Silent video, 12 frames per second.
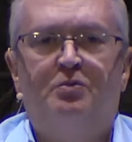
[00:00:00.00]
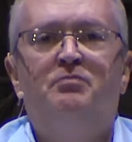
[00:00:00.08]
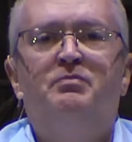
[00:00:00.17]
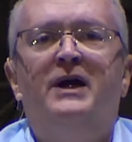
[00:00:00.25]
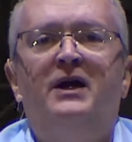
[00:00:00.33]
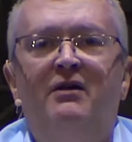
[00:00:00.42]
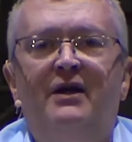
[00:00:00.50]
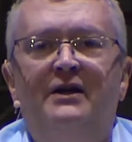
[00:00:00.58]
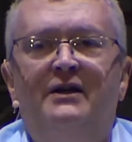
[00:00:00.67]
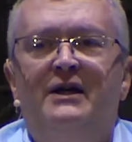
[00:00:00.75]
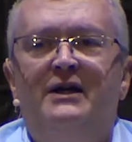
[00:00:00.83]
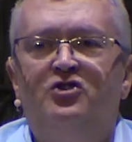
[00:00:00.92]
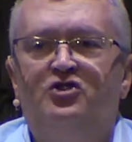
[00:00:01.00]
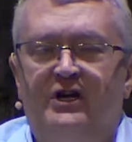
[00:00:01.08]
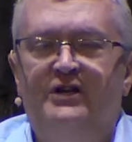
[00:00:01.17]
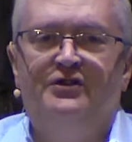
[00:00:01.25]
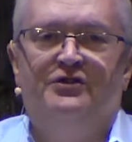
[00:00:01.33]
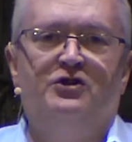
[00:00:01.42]
preparing
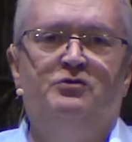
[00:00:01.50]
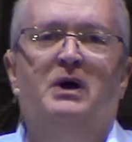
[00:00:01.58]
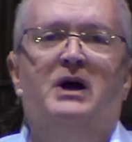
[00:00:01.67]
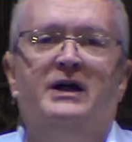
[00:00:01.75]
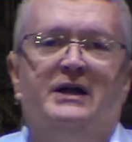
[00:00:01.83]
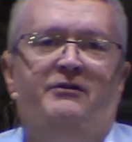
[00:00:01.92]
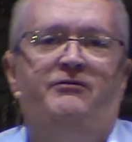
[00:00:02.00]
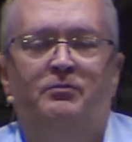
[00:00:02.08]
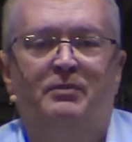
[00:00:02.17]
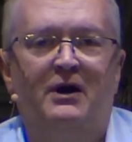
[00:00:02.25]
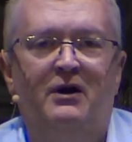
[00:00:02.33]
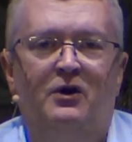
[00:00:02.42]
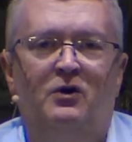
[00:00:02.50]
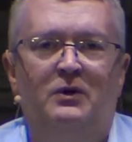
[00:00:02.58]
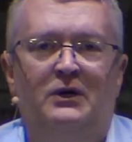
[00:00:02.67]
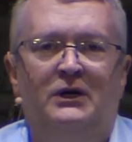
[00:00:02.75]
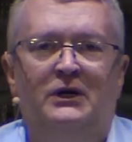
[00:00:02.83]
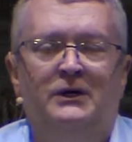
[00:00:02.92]
Jesus' body for burial.
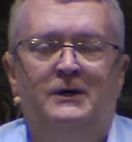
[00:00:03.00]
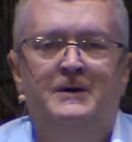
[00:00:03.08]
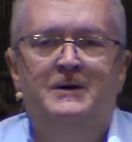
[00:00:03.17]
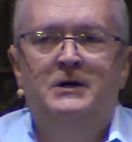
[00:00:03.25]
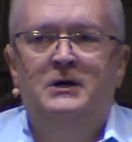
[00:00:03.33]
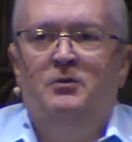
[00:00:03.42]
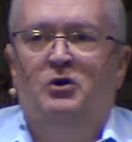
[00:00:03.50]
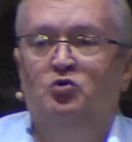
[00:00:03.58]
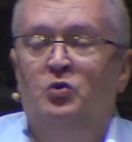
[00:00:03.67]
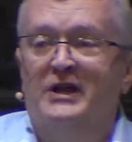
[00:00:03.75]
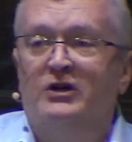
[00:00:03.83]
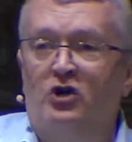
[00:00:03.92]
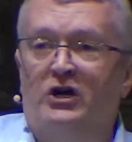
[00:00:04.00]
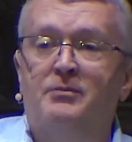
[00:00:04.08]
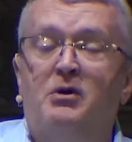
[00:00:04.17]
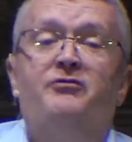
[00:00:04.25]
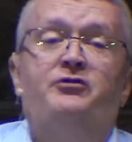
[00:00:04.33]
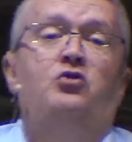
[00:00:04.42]
Because when they took
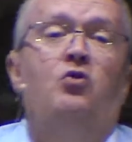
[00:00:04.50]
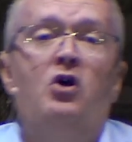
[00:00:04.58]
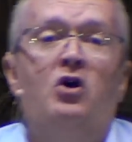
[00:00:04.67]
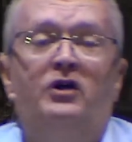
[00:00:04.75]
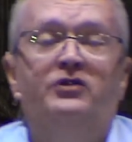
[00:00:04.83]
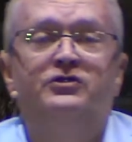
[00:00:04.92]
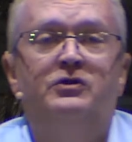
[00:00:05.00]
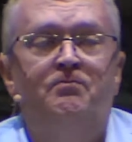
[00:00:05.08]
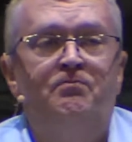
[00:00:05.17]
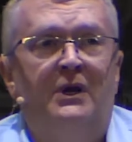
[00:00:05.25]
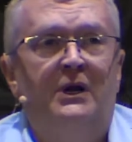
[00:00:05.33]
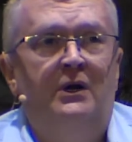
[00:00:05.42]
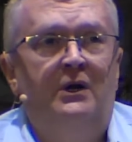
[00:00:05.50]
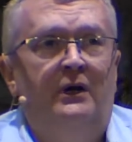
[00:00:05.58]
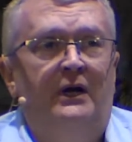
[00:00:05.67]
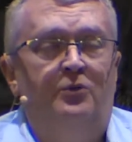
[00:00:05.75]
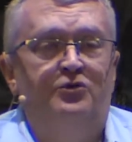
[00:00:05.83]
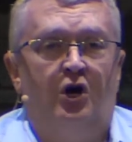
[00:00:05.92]
him off the cross,
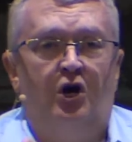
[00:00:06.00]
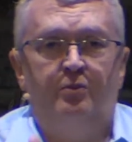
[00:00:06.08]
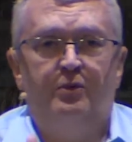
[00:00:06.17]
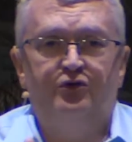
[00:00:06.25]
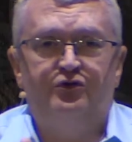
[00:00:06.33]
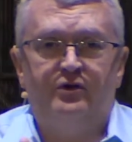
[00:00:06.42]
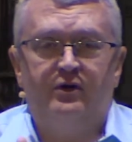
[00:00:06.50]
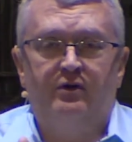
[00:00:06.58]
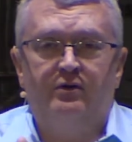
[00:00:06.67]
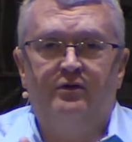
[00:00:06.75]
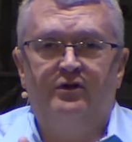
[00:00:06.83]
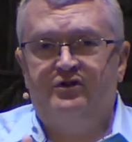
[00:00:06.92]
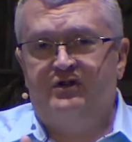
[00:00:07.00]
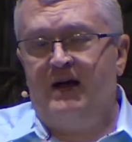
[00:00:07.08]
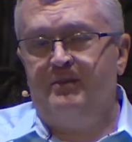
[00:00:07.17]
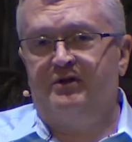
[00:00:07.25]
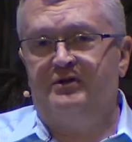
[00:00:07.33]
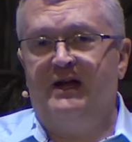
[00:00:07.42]
it was almost the
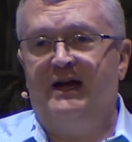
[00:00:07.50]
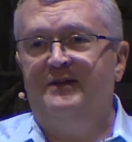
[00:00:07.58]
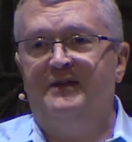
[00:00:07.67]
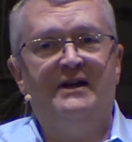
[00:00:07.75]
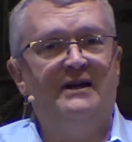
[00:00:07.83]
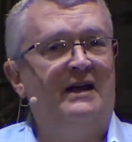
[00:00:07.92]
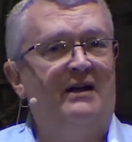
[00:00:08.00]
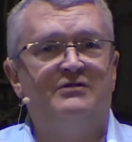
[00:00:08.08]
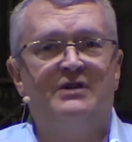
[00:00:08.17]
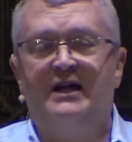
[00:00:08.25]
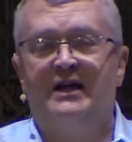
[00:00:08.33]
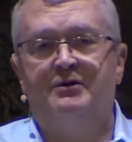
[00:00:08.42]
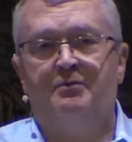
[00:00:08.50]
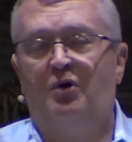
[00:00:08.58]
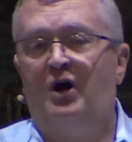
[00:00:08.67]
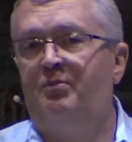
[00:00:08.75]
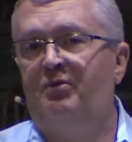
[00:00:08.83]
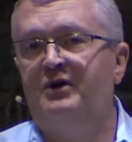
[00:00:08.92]
Sabbath day and they didn't have time to
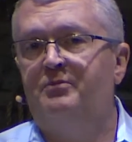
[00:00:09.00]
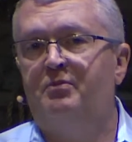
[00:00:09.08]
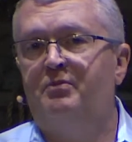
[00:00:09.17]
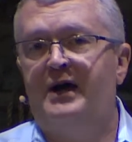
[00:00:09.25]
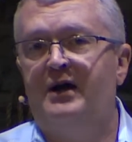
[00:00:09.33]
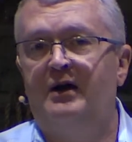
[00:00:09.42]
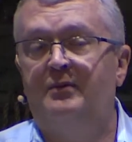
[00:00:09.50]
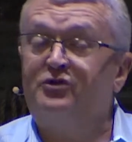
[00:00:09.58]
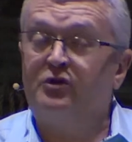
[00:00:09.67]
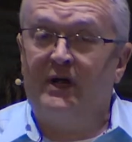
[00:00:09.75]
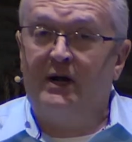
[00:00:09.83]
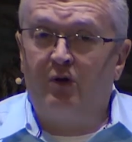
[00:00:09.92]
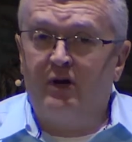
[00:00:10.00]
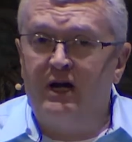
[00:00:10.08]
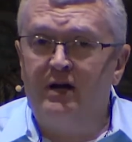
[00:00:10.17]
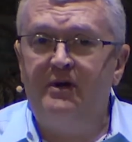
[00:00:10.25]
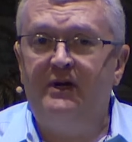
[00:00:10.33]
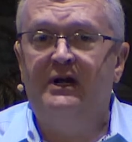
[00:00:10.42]
properly prepare him. So they were
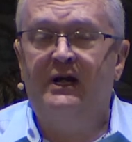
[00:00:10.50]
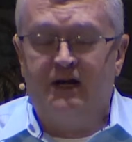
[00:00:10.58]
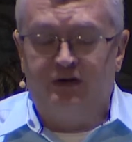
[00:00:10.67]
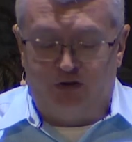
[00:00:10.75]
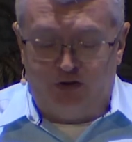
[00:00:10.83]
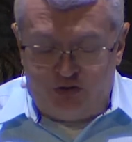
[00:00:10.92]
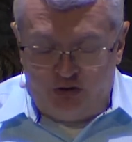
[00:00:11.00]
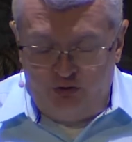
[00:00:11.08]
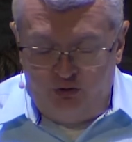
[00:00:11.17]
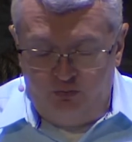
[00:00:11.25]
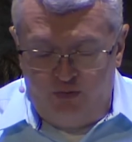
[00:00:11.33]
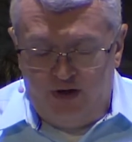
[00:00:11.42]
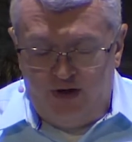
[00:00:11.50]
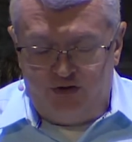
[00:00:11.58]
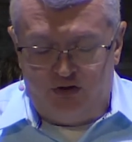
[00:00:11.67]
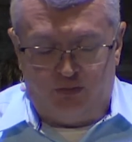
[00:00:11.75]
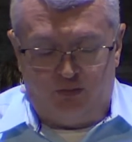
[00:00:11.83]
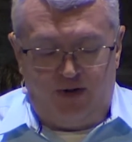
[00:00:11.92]
coming to the tomb
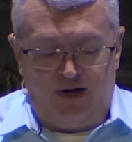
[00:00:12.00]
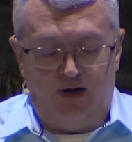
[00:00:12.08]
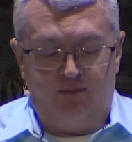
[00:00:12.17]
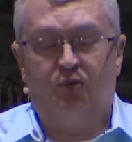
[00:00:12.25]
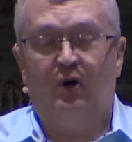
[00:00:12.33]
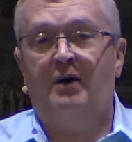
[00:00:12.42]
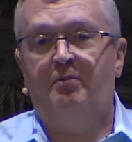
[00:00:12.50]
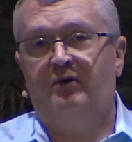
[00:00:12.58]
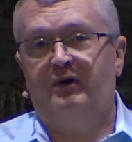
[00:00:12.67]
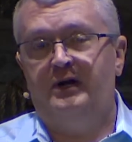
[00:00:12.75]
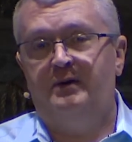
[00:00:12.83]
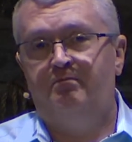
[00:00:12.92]
to prepare him properly.